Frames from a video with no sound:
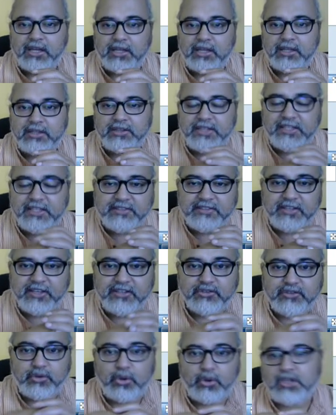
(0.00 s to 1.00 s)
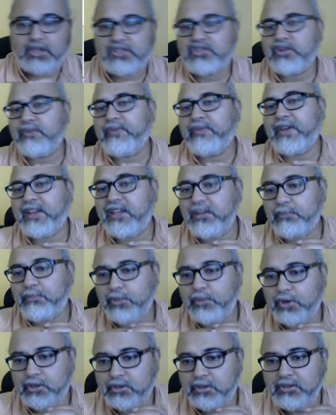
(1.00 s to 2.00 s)
this is also very
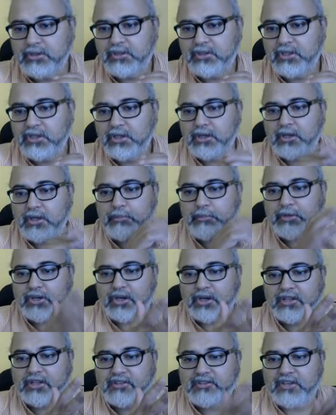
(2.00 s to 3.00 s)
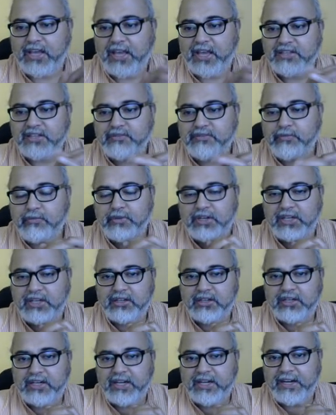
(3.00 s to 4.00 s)
important because, as we'll
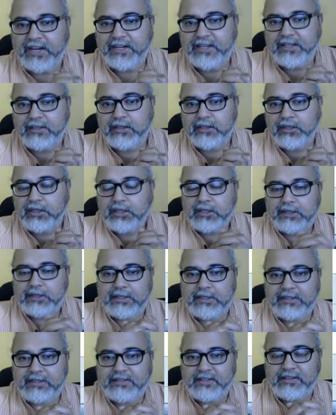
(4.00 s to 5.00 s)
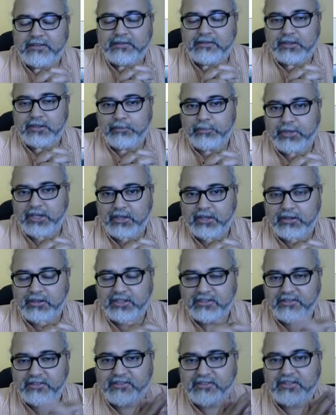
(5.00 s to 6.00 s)
learn later, this is
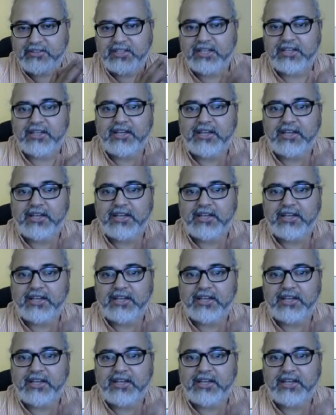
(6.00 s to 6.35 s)
the